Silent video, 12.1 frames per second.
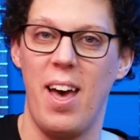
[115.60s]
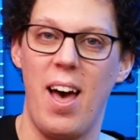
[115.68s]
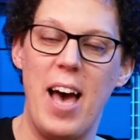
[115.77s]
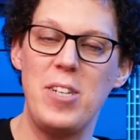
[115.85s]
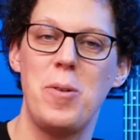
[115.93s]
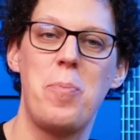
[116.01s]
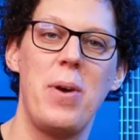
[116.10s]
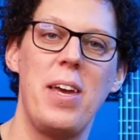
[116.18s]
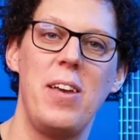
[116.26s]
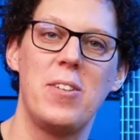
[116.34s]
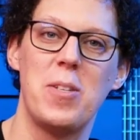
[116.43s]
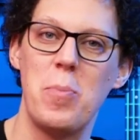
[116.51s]
I should bring
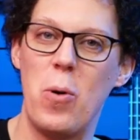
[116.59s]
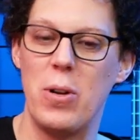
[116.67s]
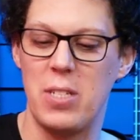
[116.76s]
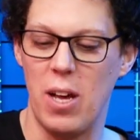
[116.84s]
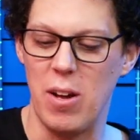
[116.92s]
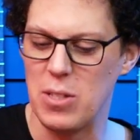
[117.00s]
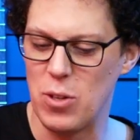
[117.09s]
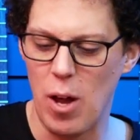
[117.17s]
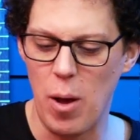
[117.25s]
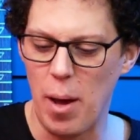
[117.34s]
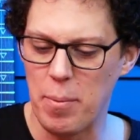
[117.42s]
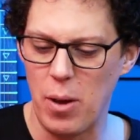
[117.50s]
you some more tones,
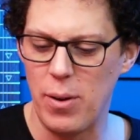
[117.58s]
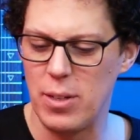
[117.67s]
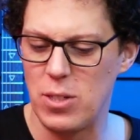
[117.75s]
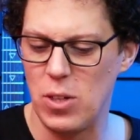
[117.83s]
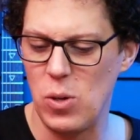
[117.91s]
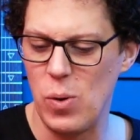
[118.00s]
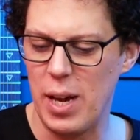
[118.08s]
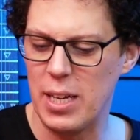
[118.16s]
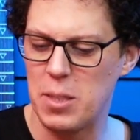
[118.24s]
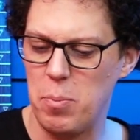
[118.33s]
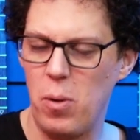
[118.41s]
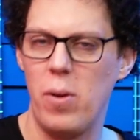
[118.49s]
so I'm going to
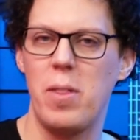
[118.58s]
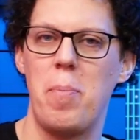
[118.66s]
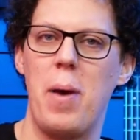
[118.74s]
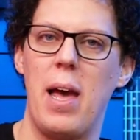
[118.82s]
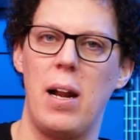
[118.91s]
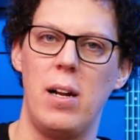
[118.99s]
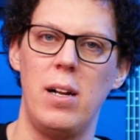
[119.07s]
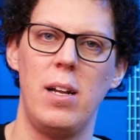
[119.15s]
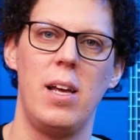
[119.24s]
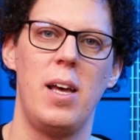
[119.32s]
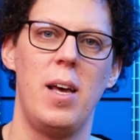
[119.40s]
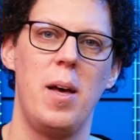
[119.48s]
explore the pedal,
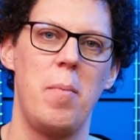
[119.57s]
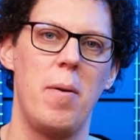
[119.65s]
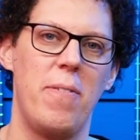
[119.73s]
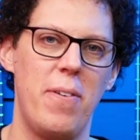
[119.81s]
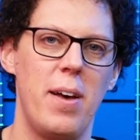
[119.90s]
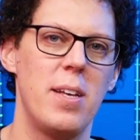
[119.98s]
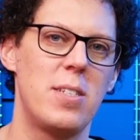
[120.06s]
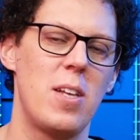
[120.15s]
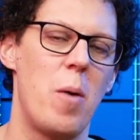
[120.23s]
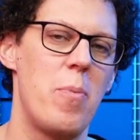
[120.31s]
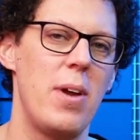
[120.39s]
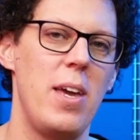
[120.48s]
but first
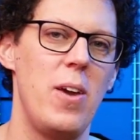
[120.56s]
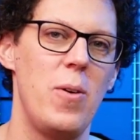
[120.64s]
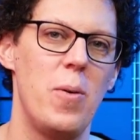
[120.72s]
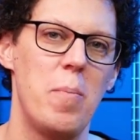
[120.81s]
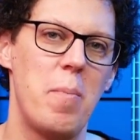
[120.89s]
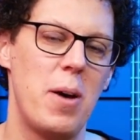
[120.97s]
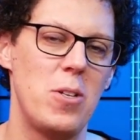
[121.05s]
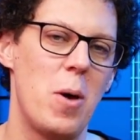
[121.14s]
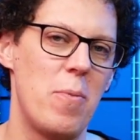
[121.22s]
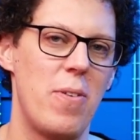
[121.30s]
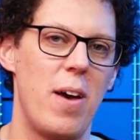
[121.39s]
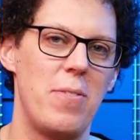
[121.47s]
I'll bring you my
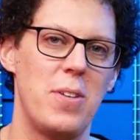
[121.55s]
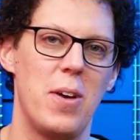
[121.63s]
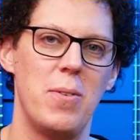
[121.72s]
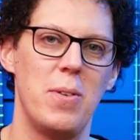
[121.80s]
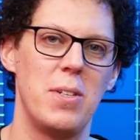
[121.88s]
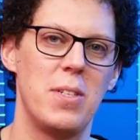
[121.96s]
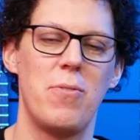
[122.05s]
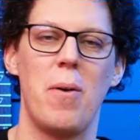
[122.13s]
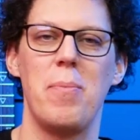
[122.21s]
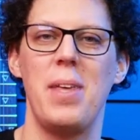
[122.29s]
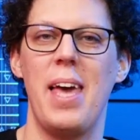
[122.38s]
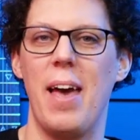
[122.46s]
top 5 tones
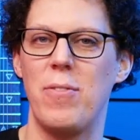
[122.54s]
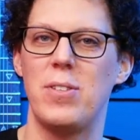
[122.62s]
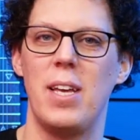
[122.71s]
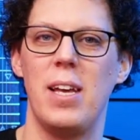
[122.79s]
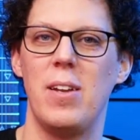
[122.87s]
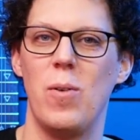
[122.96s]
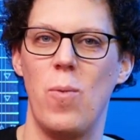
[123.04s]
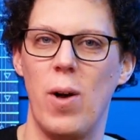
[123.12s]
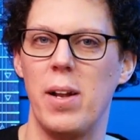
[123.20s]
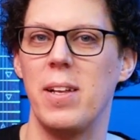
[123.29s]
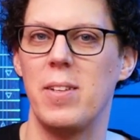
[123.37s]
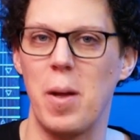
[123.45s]
from the
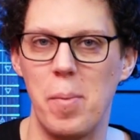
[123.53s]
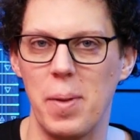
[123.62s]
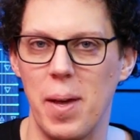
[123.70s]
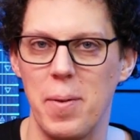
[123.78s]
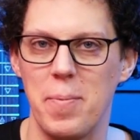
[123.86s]
FZ-1W.